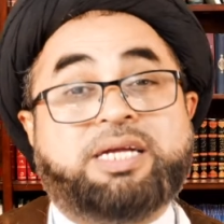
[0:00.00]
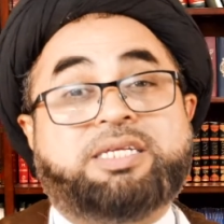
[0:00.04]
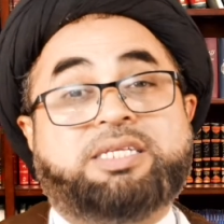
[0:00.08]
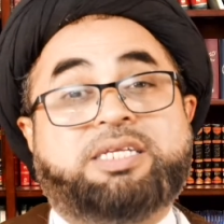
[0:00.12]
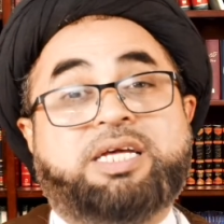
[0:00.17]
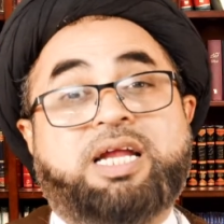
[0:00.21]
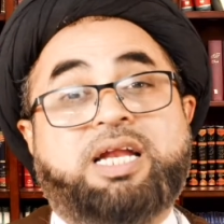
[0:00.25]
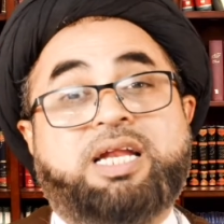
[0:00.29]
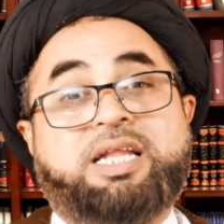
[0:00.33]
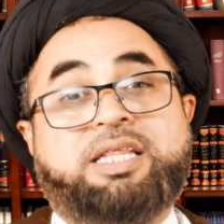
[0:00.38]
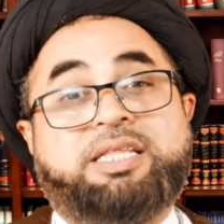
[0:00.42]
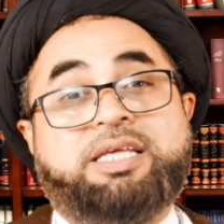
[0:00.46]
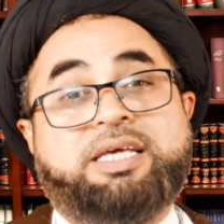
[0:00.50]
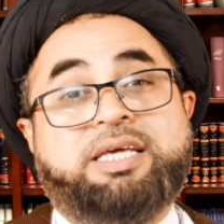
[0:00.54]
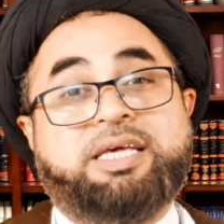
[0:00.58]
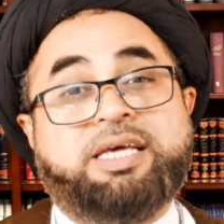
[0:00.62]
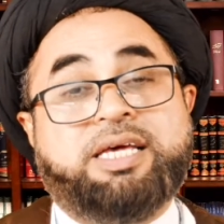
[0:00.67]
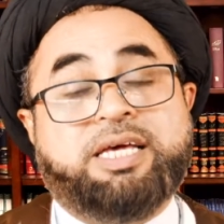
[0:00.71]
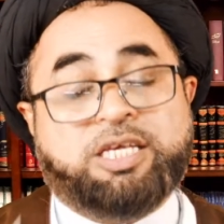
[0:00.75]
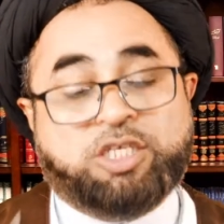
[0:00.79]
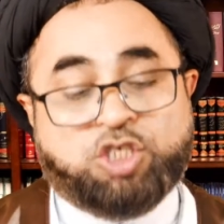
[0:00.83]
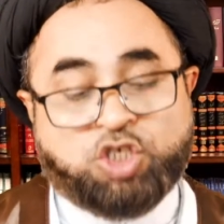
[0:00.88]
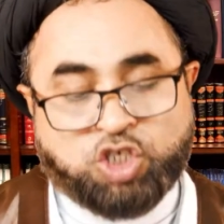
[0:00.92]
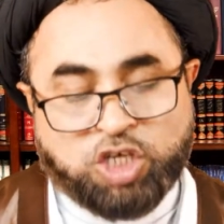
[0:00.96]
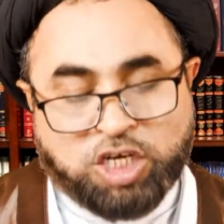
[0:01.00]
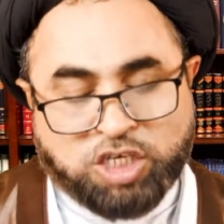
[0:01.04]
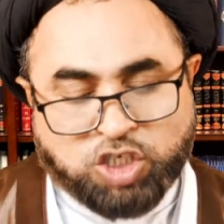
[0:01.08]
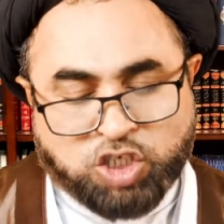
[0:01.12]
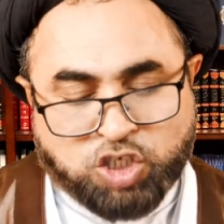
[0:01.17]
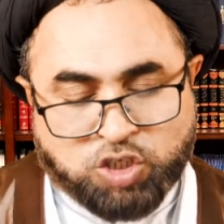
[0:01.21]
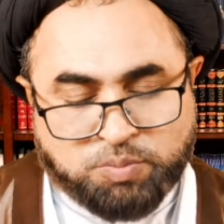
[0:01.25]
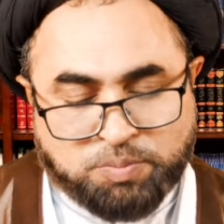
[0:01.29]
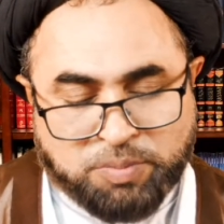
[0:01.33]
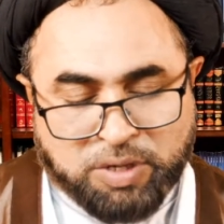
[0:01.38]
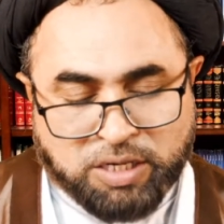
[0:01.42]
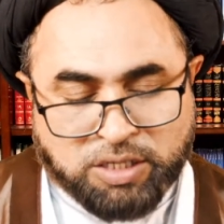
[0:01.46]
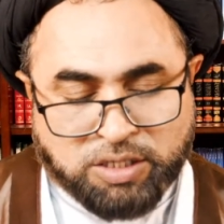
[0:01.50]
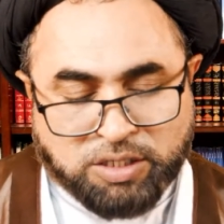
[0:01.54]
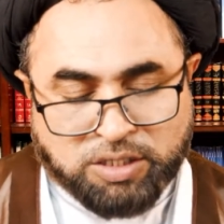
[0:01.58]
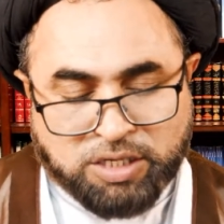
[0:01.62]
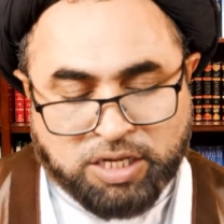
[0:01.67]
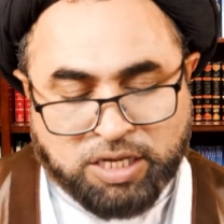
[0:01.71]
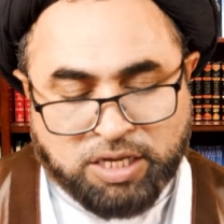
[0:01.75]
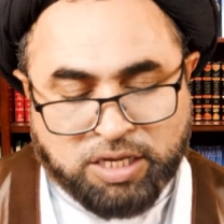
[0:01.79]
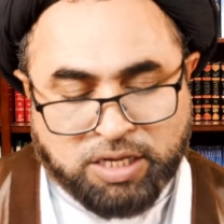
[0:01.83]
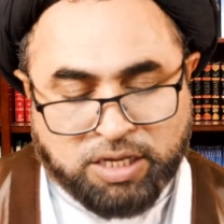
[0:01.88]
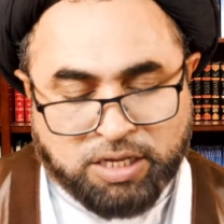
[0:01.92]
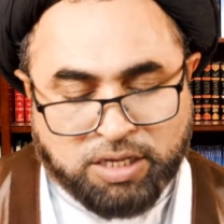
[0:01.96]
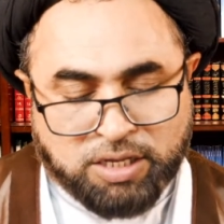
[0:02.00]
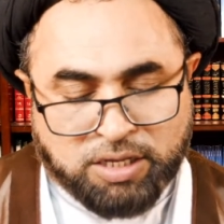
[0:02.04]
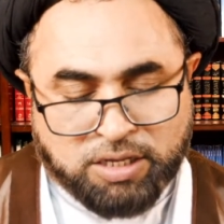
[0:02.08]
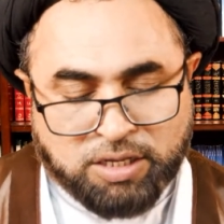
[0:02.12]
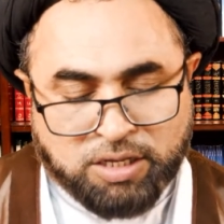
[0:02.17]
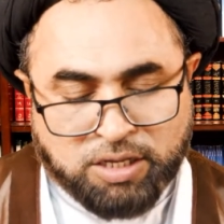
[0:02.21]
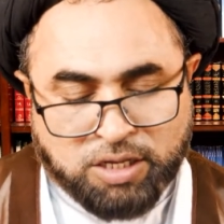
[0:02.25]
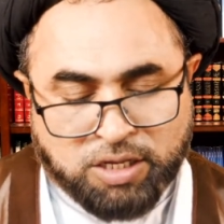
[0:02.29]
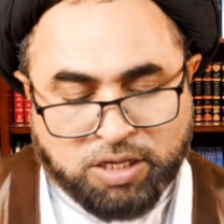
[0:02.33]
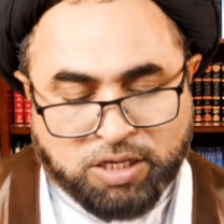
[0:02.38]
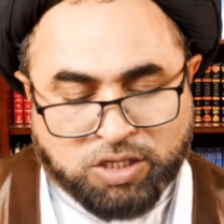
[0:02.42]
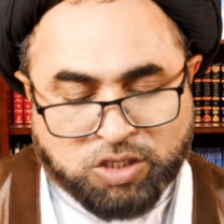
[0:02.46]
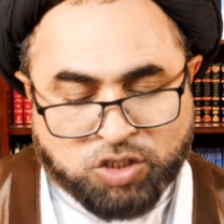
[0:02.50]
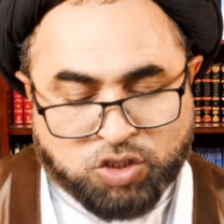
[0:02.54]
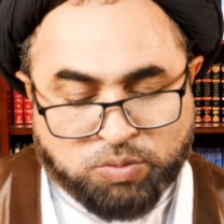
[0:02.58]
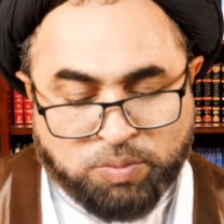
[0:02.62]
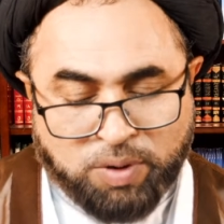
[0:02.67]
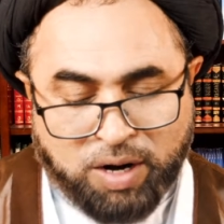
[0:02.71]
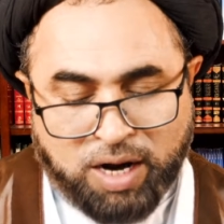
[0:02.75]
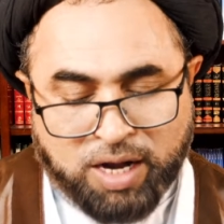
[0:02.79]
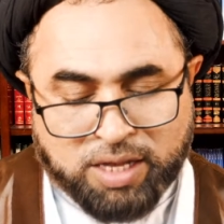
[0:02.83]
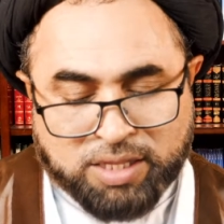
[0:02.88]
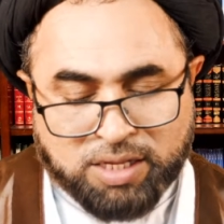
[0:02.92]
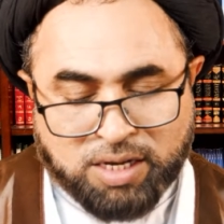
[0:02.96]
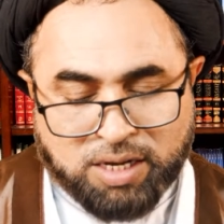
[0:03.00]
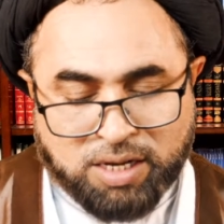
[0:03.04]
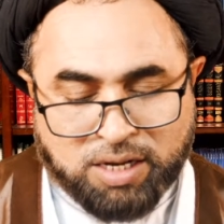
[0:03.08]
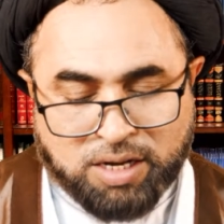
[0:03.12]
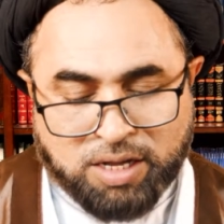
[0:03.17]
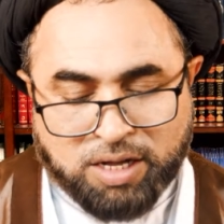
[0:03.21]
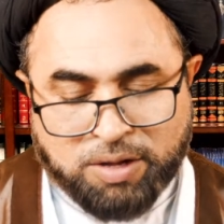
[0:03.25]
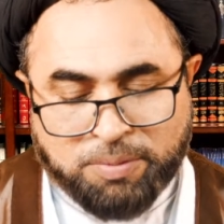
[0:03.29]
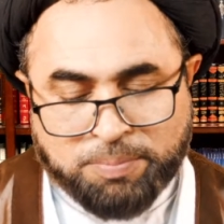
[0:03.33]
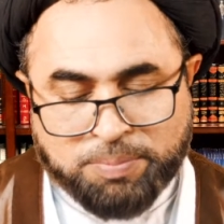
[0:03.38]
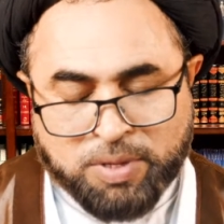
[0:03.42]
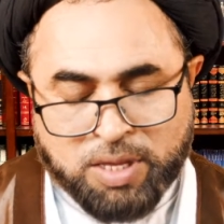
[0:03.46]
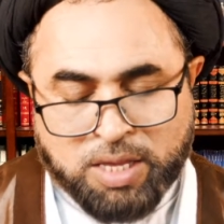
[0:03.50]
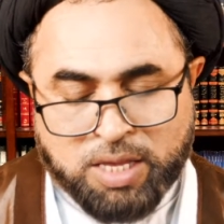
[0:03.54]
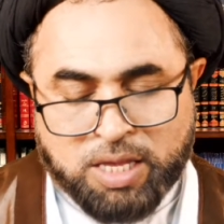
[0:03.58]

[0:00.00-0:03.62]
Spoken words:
till the judgment day. Subhanallah.